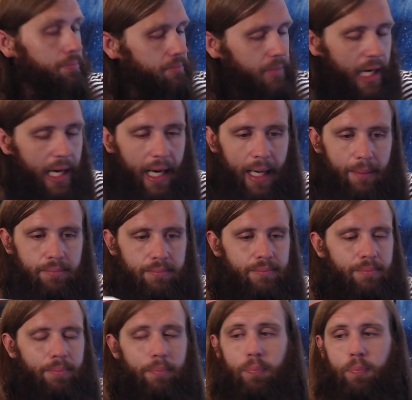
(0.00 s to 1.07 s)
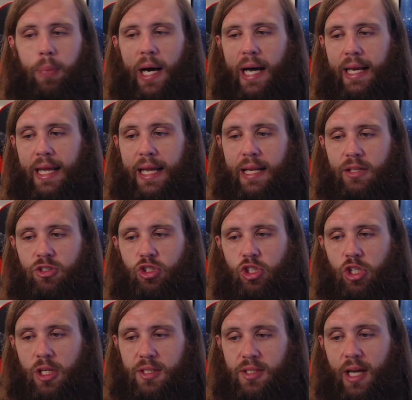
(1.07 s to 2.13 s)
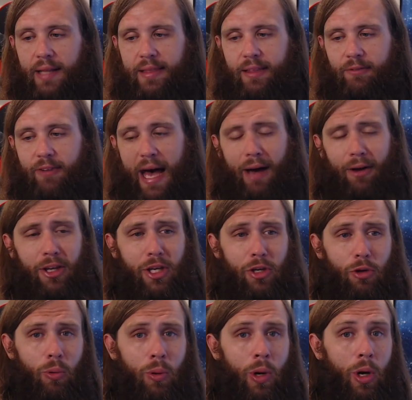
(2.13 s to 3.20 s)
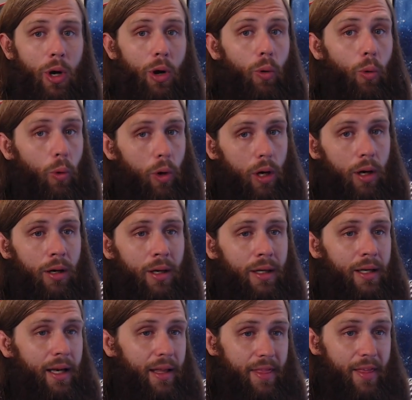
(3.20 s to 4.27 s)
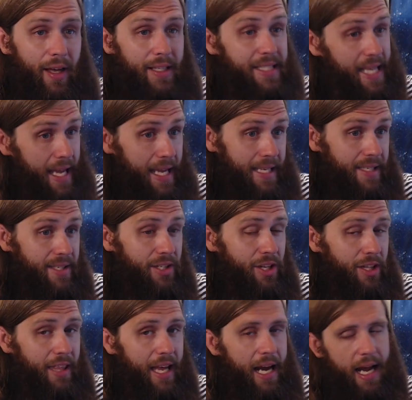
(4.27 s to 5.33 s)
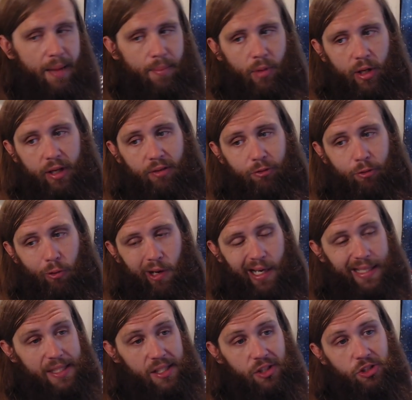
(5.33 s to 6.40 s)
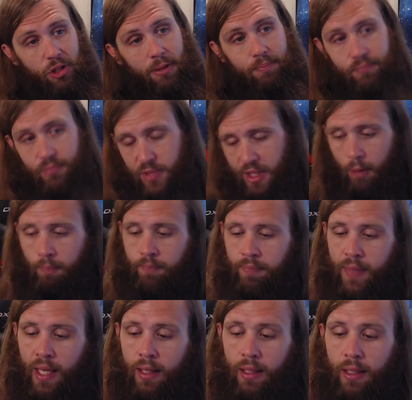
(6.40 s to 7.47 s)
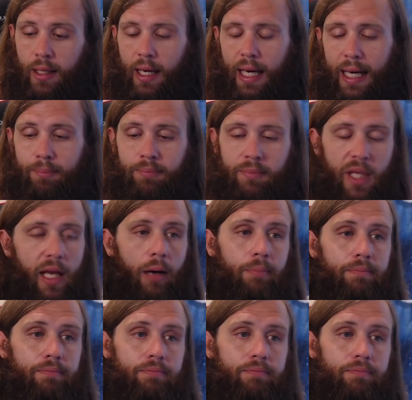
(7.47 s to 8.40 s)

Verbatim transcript: um, but it is just not the value or the taste that I am looking for in a tincture. So, um, you know,